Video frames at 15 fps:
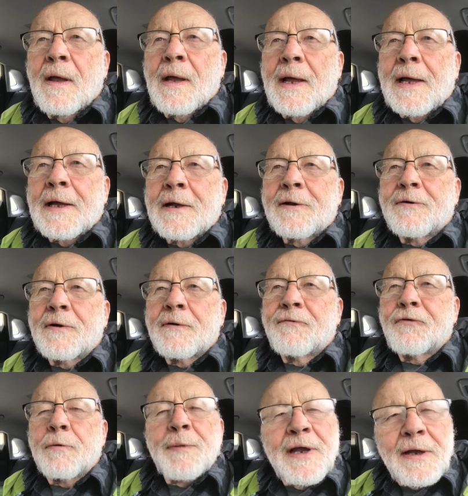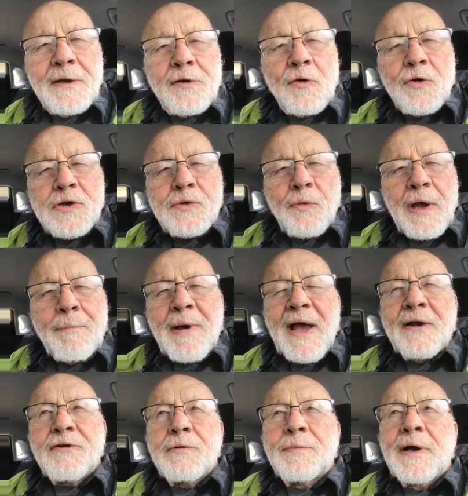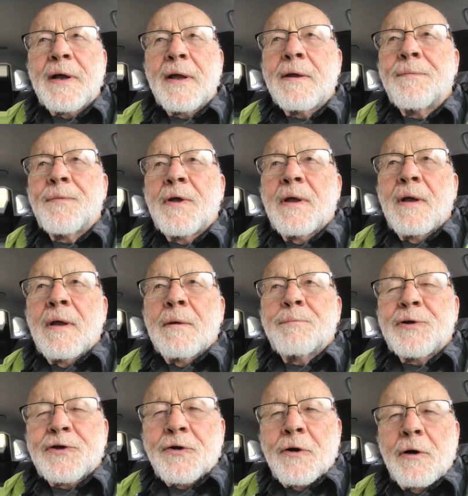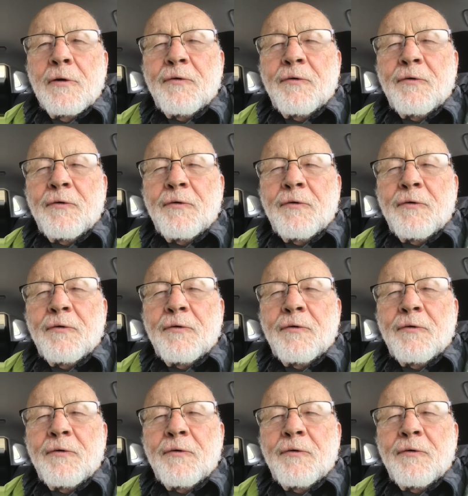And for me, it goes way back to my paternal